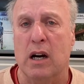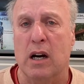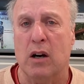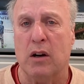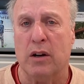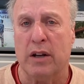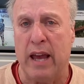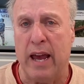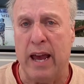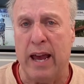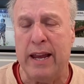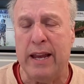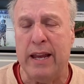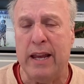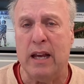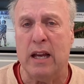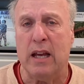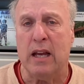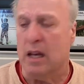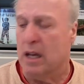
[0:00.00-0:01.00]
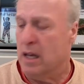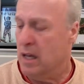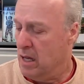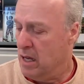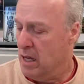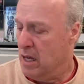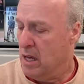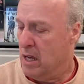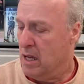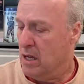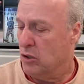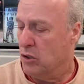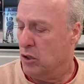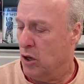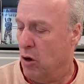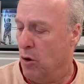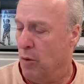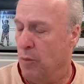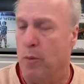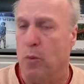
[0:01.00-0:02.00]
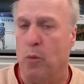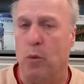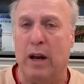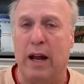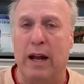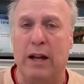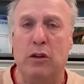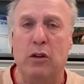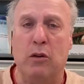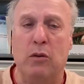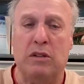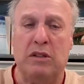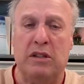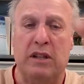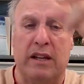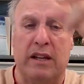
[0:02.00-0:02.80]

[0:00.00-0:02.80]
Okay? So what I do is